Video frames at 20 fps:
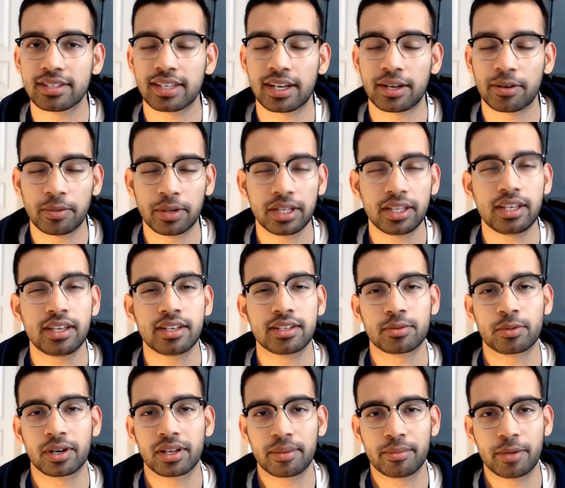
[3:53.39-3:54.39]
that really is
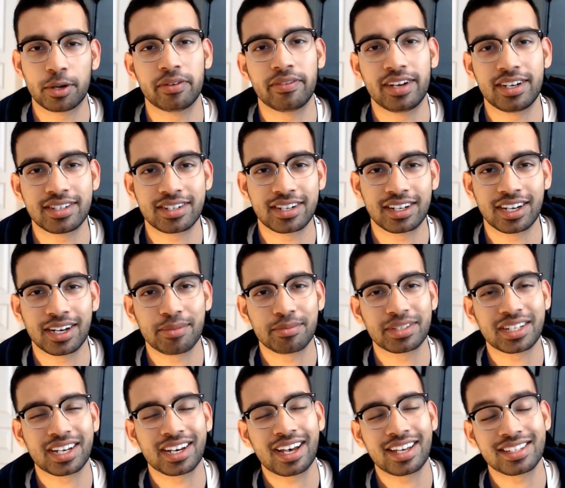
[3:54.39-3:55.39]
where the motivation comes,
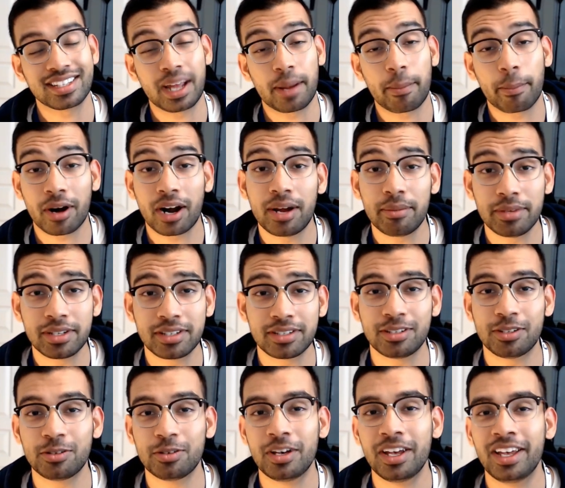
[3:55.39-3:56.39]
guys, and I promise
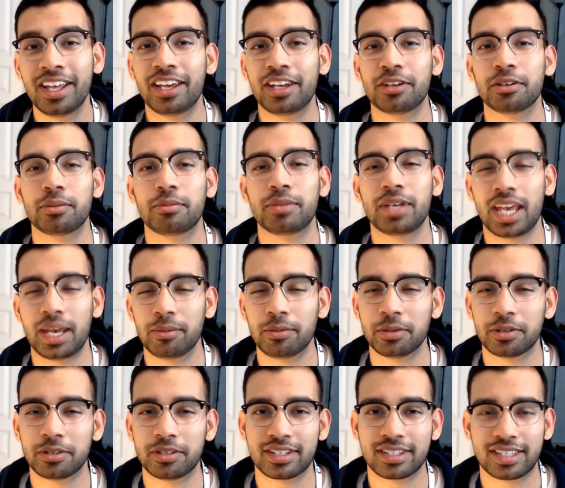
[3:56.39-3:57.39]
you, you'll be able
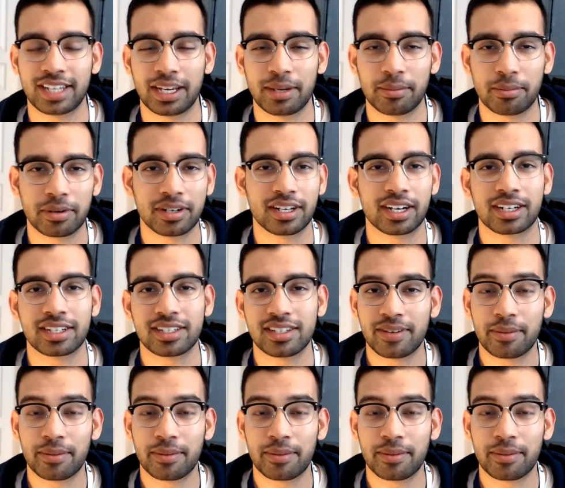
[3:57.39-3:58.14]
to stay productive.